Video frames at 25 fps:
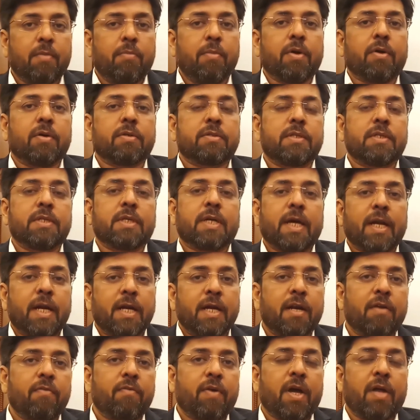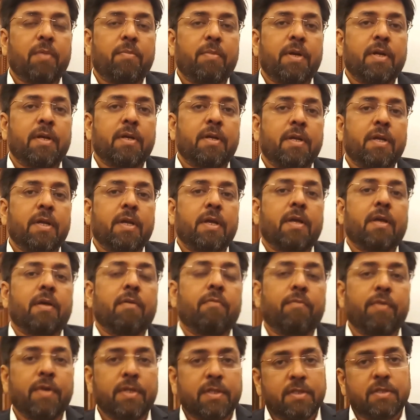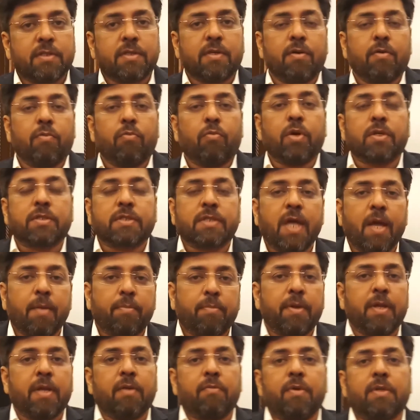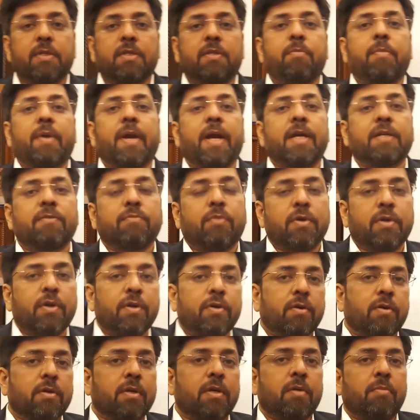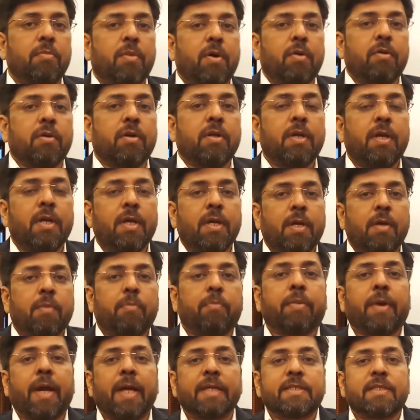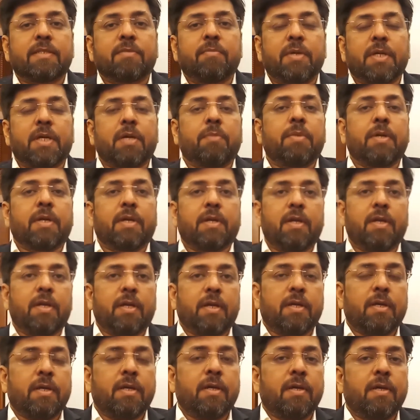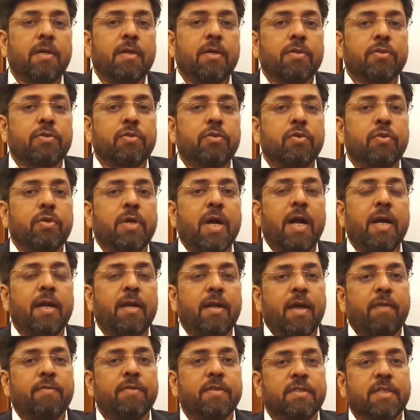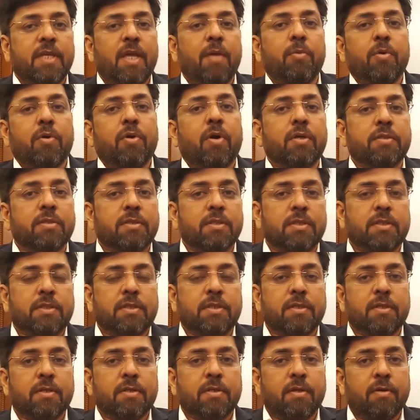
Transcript: Because in current environment, with what's happening with brands, what you're talking about, prices become a key. So you can't have the same cost structure